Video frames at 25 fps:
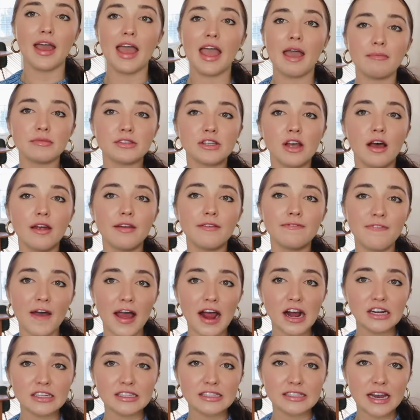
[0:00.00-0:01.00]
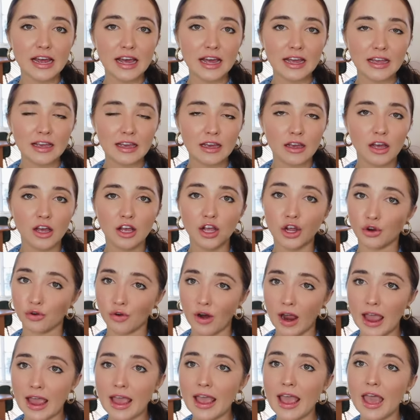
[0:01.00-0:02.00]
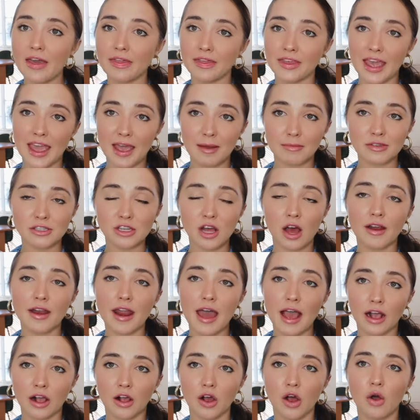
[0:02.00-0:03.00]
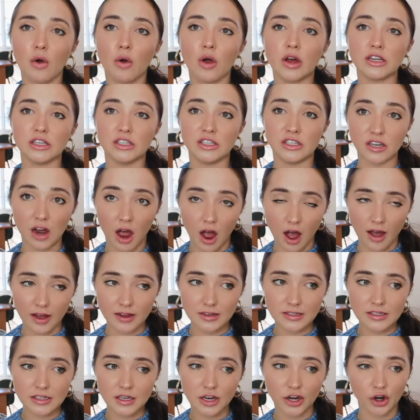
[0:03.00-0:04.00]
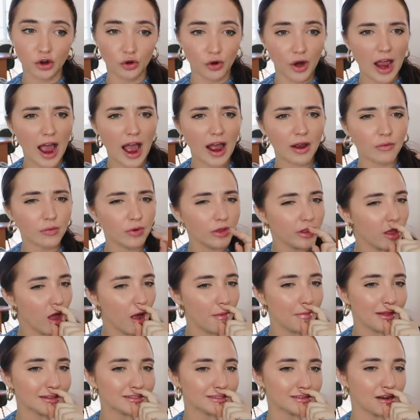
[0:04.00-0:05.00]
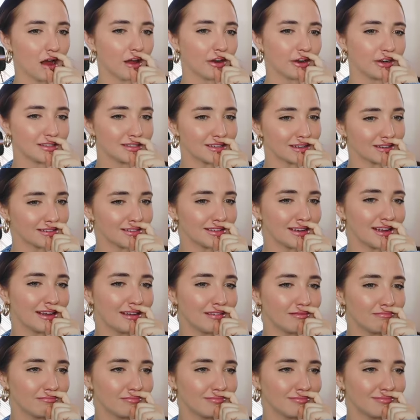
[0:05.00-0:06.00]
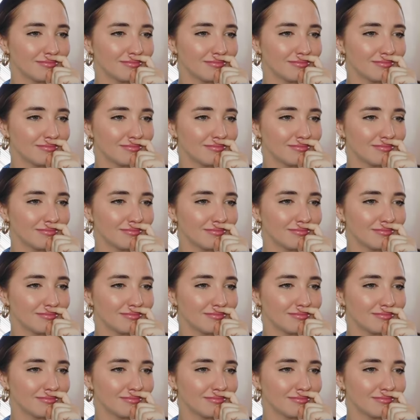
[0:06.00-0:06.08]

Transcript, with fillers: Amazon Fire Stick gray and the Amazon Echo Dot gray. I really hope that's not under 60.